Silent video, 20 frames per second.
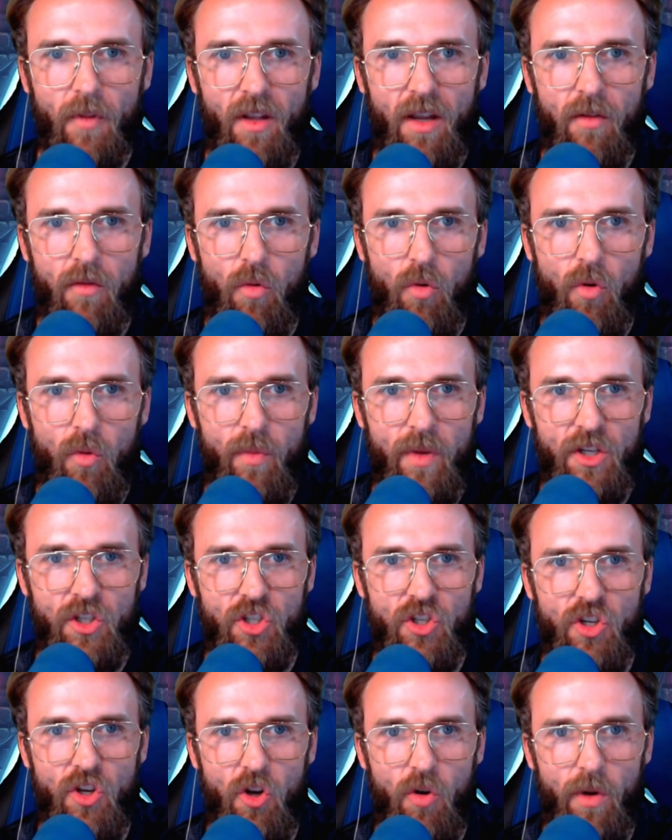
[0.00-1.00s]
Kind of a one-man
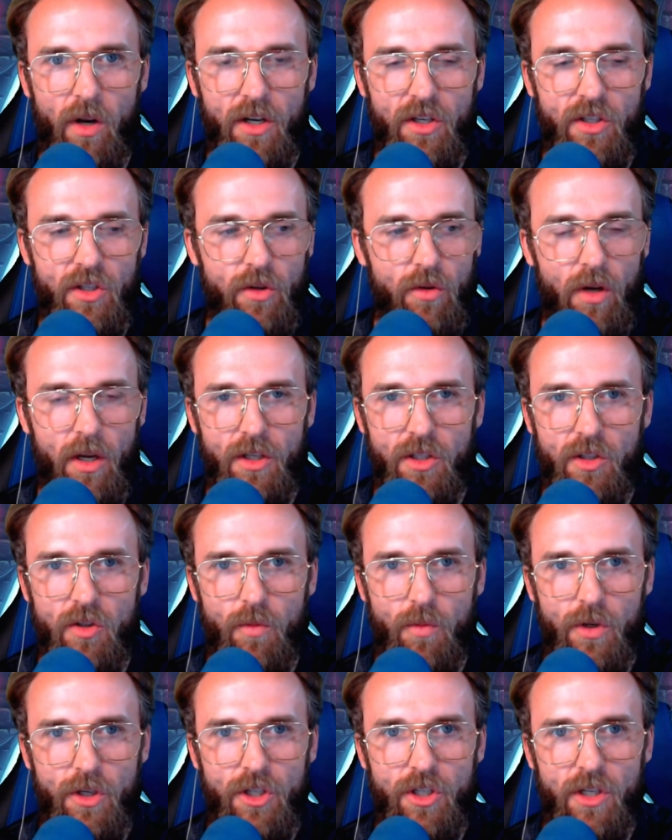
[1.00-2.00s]
show, but I do, I do
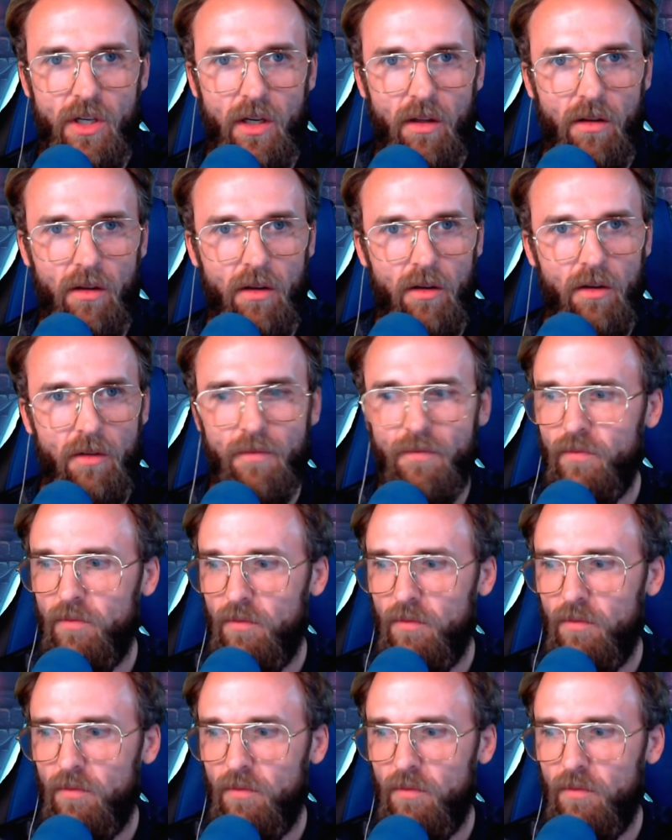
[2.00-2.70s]
appreciate it, though.